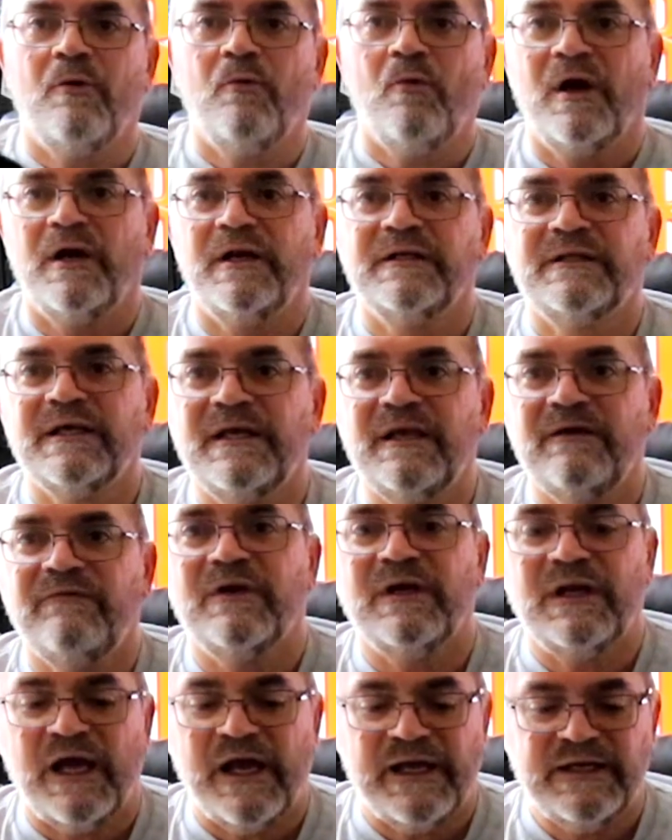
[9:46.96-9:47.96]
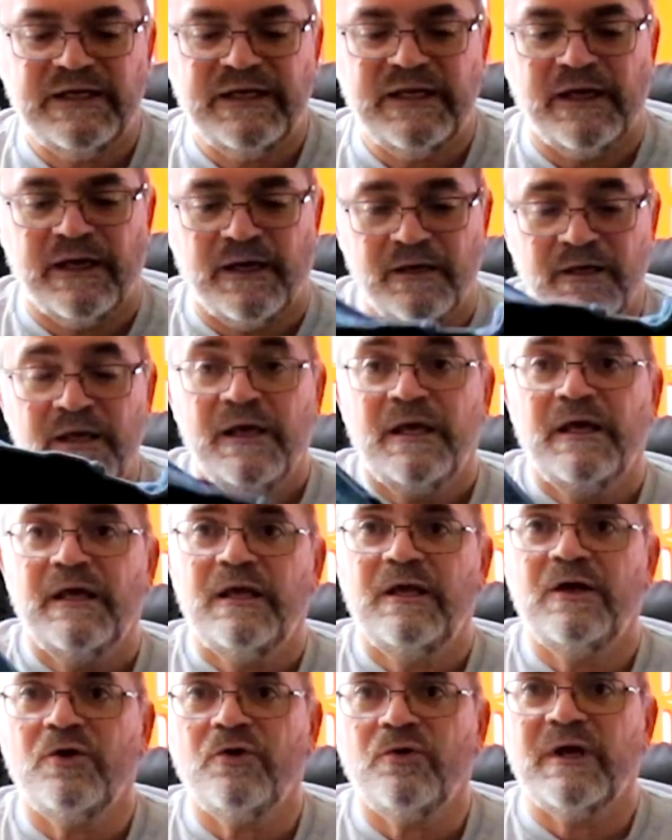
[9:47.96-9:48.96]
I wanted to give you an idea.
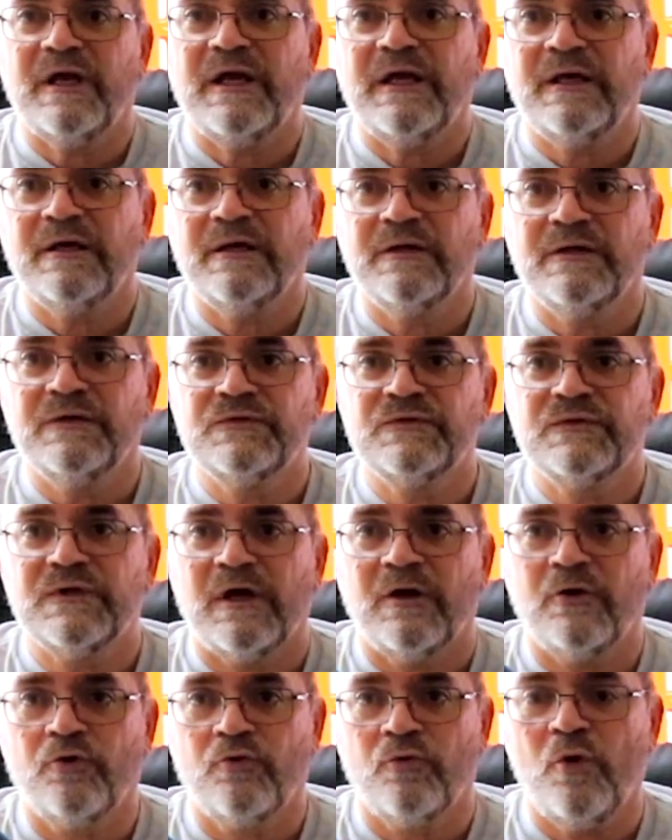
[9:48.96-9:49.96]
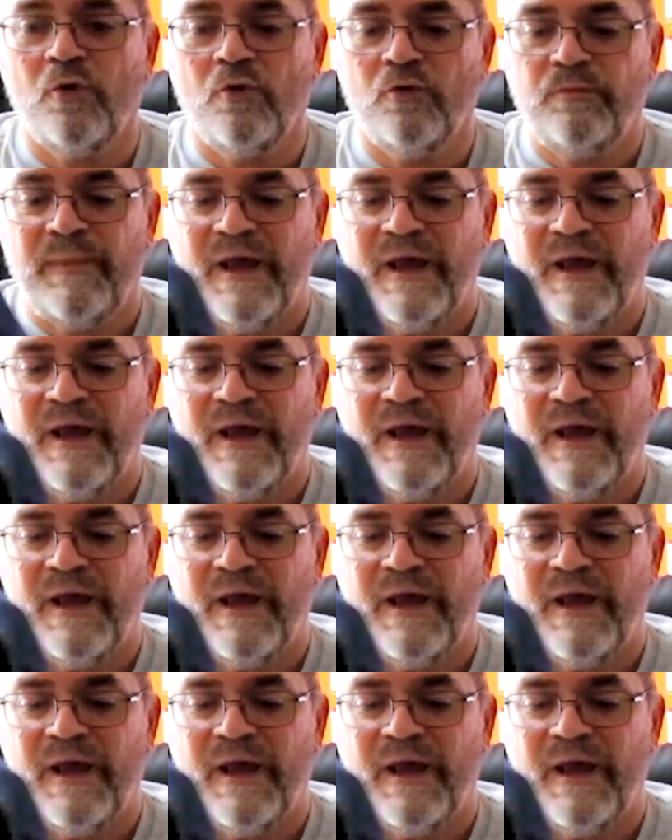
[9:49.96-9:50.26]
Here is a grown